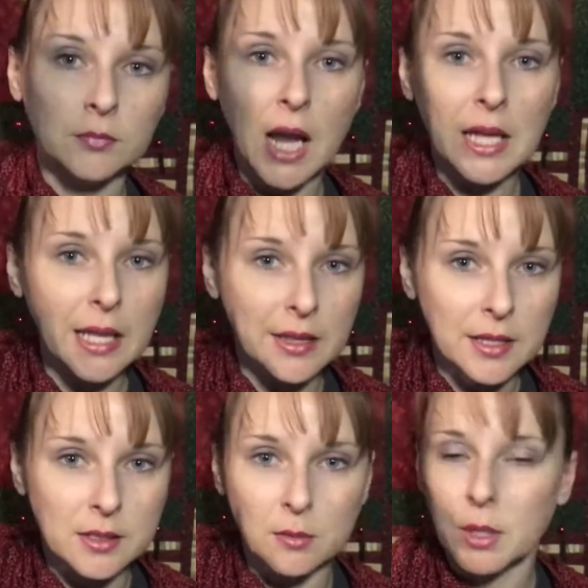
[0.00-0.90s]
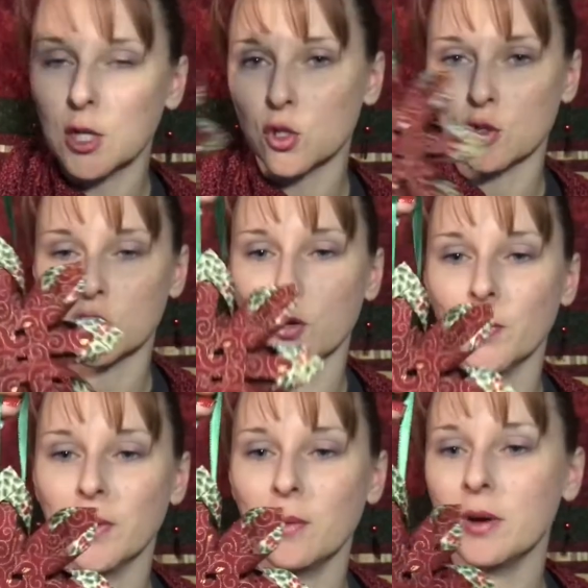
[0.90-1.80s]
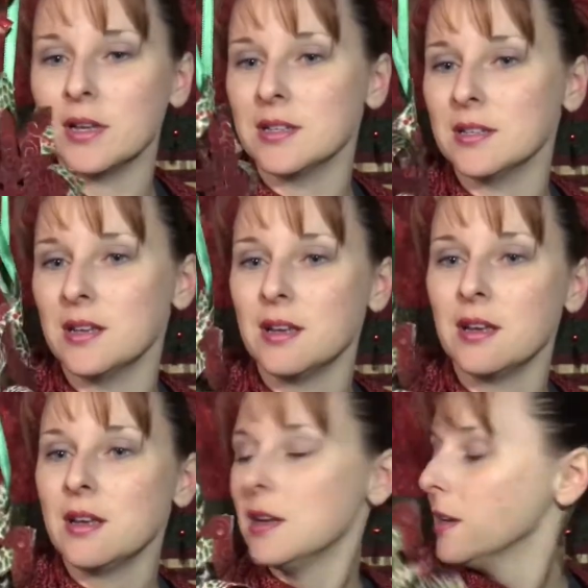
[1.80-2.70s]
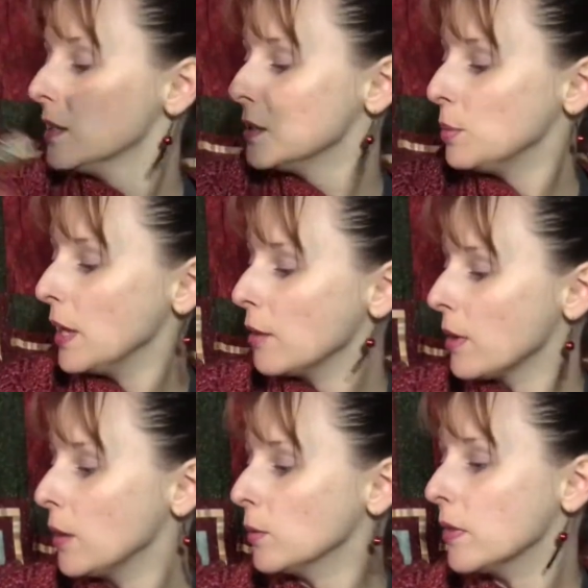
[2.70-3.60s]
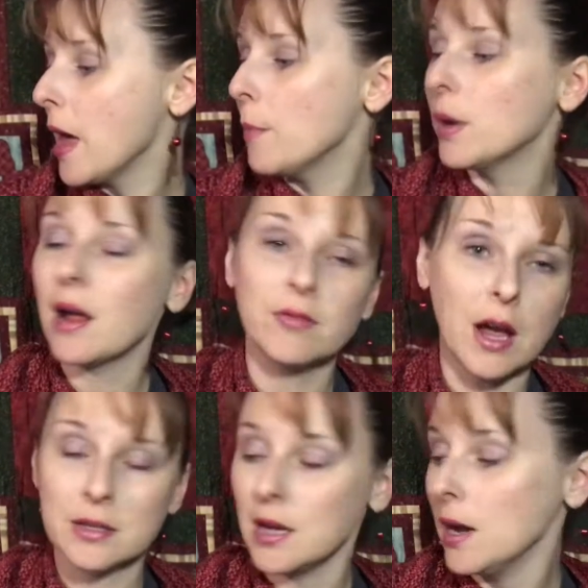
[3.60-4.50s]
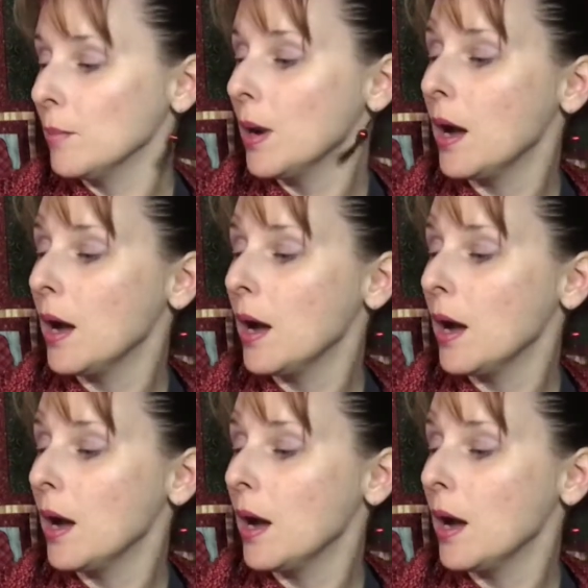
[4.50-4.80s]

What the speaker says: I like things in miniature, so I wanted to to play around with that. But I've got time.